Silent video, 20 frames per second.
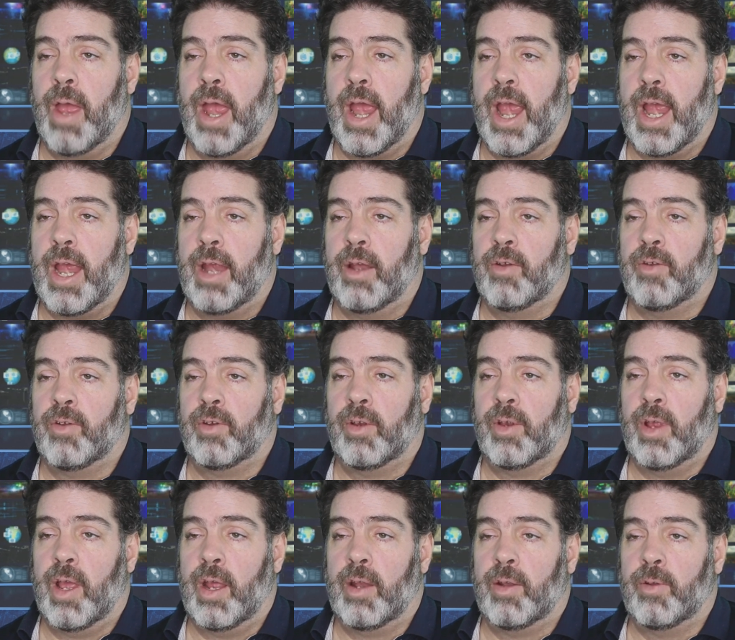and
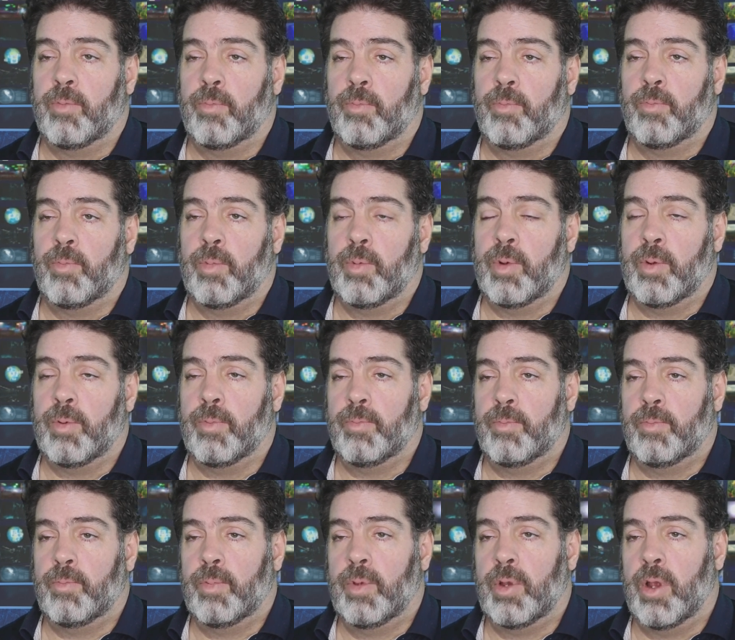
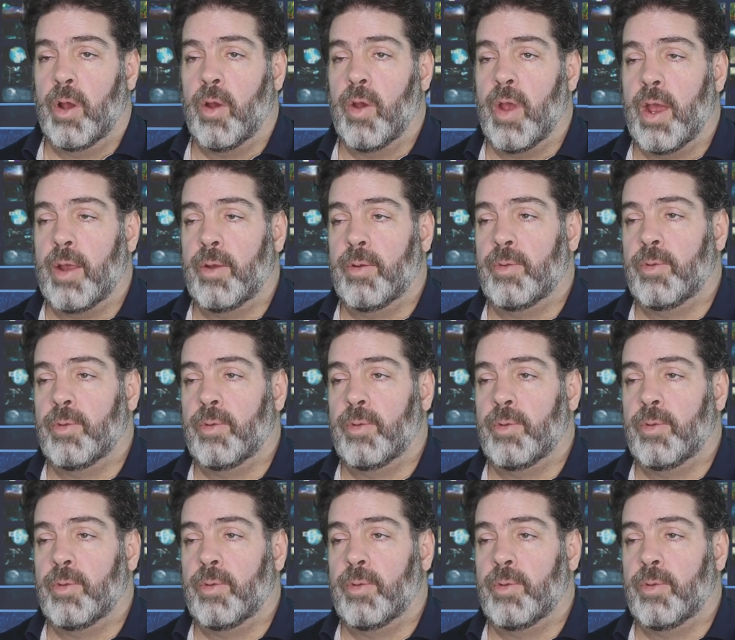you know,